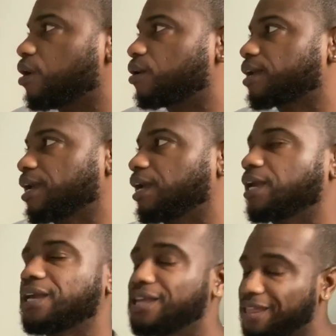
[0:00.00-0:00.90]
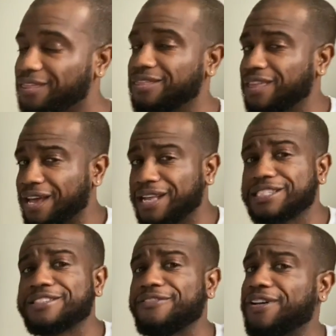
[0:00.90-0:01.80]
Okay.
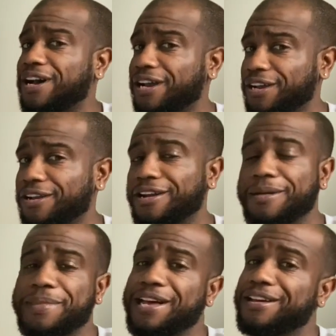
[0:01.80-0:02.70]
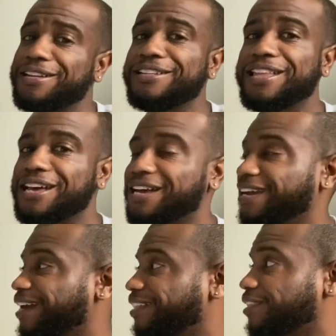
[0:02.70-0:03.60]
That's fire. I'm not gonna lie.
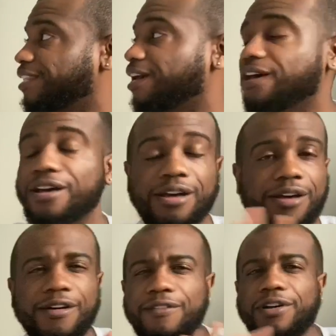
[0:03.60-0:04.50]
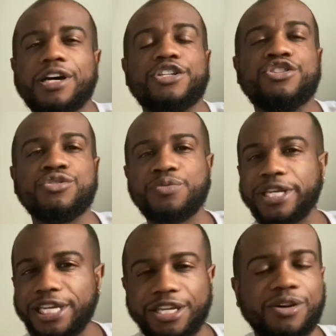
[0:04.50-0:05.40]
I love a
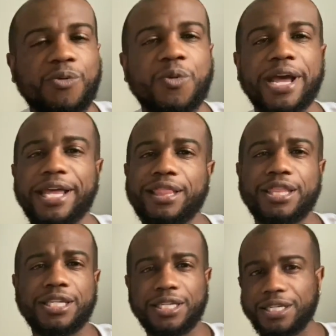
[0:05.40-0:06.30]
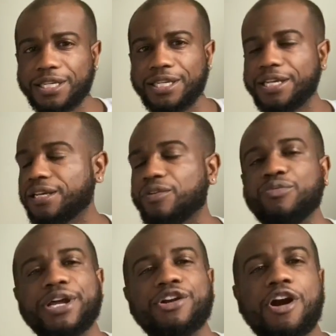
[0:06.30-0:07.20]
dewy, wet look,
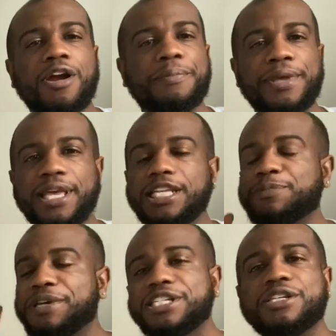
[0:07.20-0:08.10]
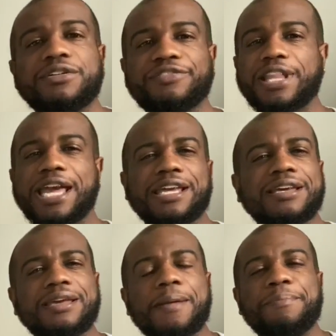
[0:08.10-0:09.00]
red carpet, especially with like
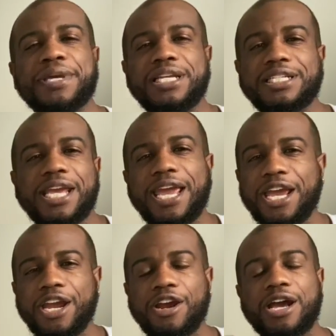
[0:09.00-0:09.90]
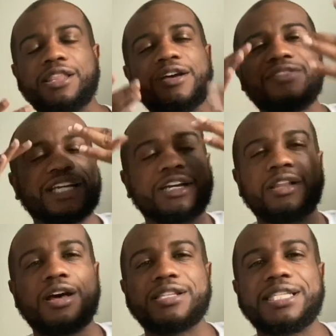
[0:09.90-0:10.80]
beach hair. I love like a
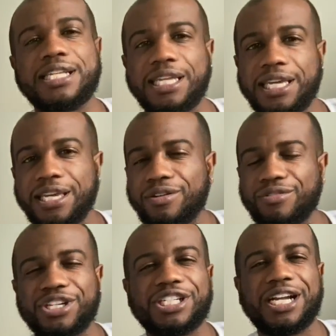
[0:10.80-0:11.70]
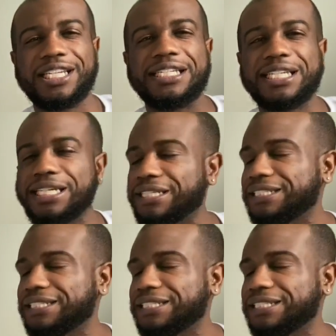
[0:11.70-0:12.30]
glossy lid or a shiny lid.